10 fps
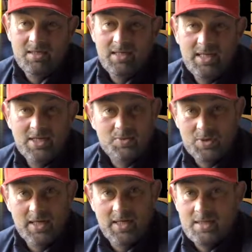it is
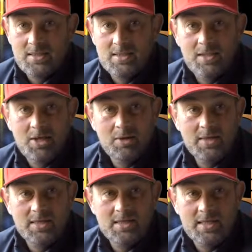what it is. You know,
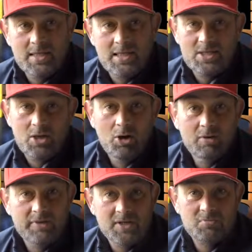it's
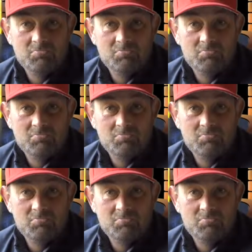golf.